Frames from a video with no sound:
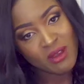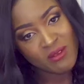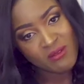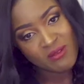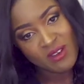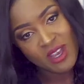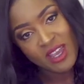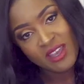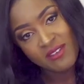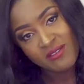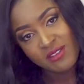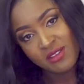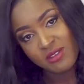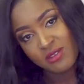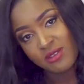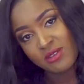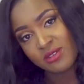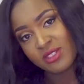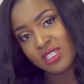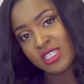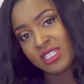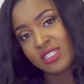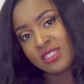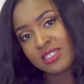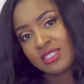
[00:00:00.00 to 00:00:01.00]

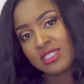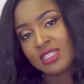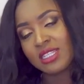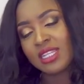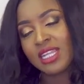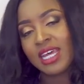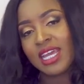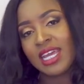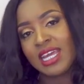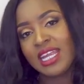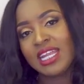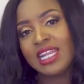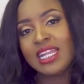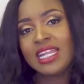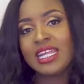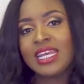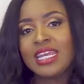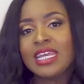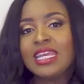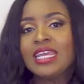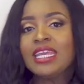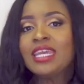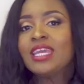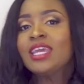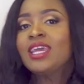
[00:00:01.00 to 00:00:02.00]
5-year-old is
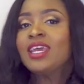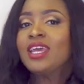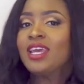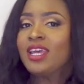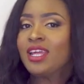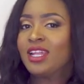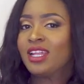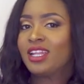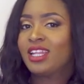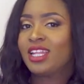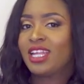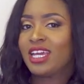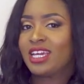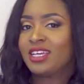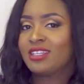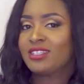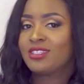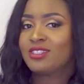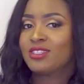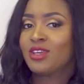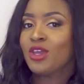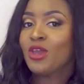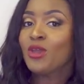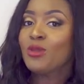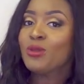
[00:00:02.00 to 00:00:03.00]
slightly
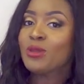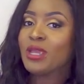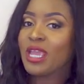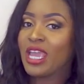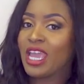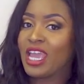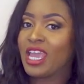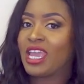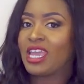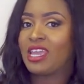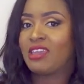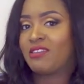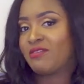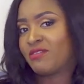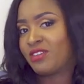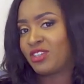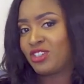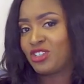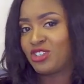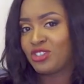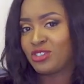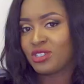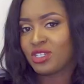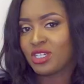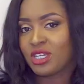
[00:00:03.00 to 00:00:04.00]
less okay with
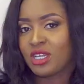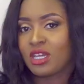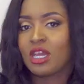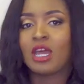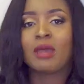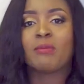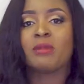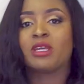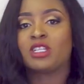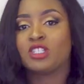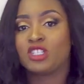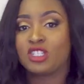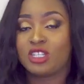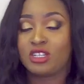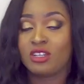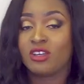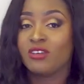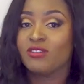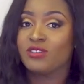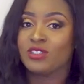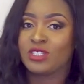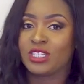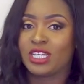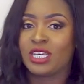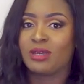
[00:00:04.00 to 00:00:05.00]
sugar. I mean, she
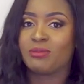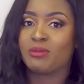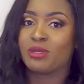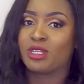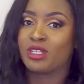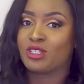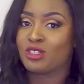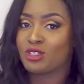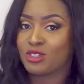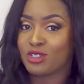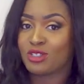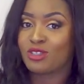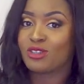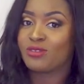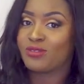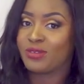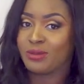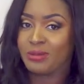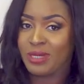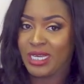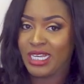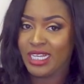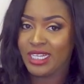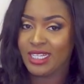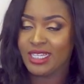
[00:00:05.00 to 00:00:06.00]
loves it, but it doesn't love her
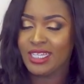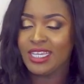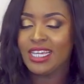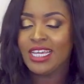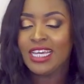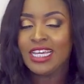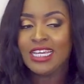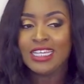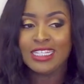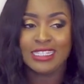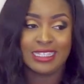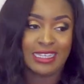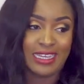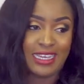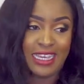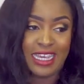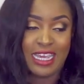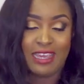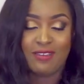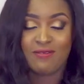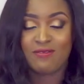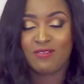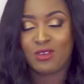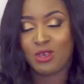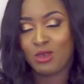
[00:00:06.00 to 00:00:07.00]
back. So
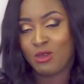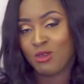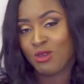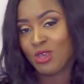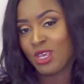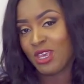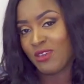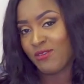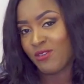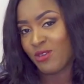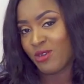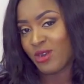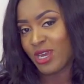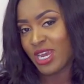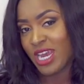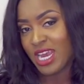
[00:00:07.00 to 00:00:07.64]
if you give her